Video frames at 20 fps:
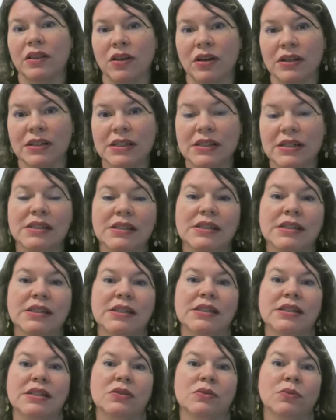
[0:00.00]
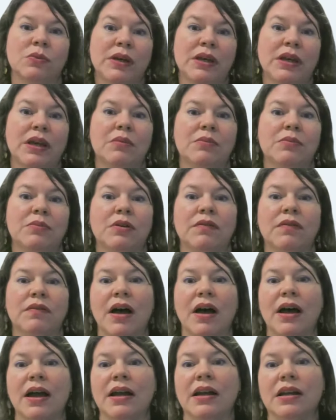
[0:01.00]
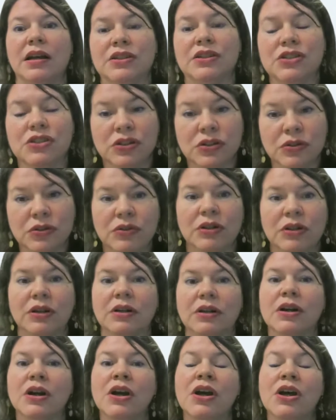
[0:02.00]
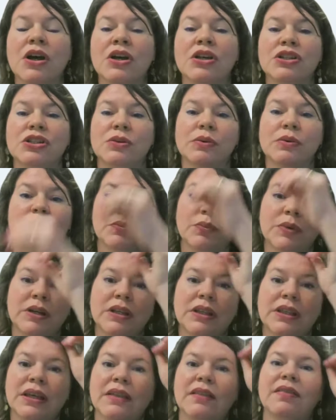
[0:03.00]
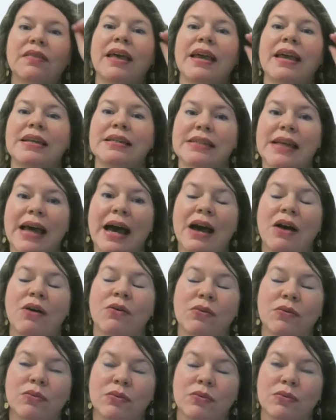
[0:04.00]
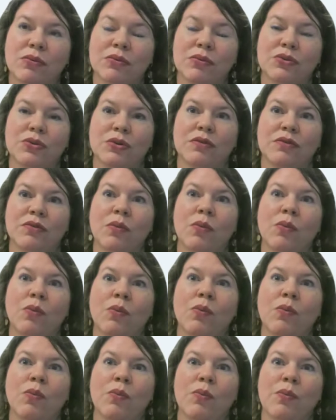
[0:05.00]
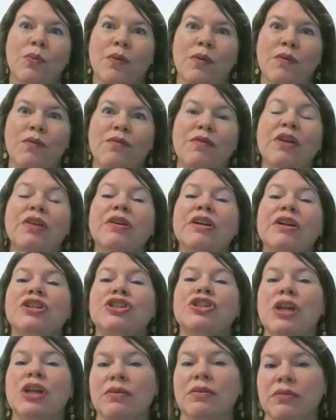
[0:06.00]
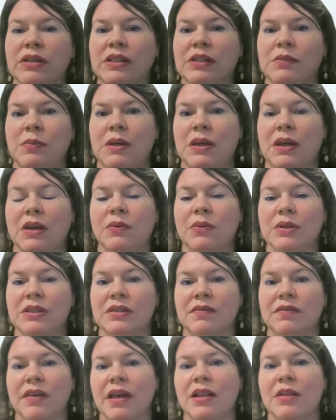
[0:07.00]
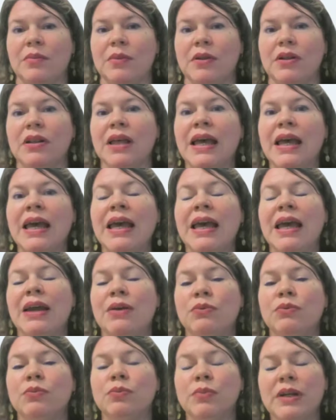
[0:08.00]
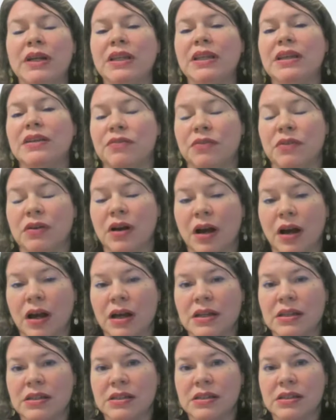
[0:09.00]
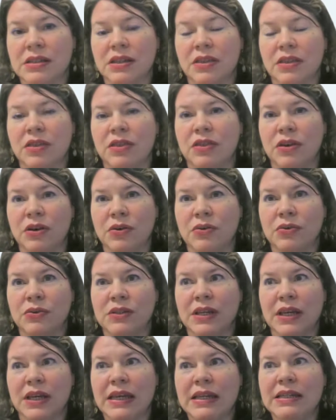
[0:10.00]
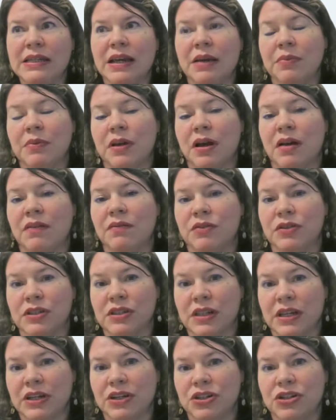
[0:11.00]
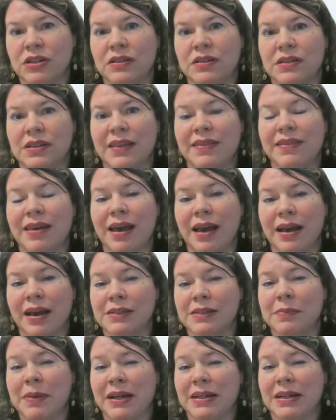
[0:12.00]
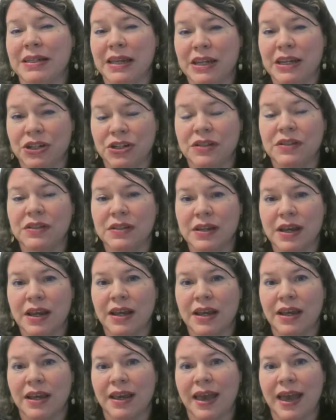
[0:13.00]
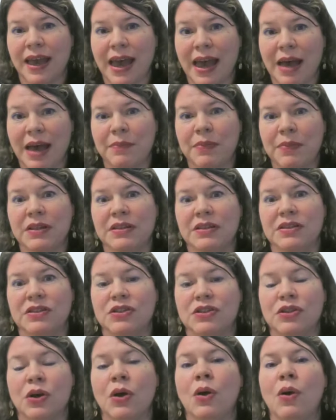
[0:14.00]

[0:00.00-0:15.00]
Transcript: long distances, we can provide a scooter. So it really lays out, sort of very generally speaking, what's available. Really, for us, those in-depth conversations and the expectation setting happens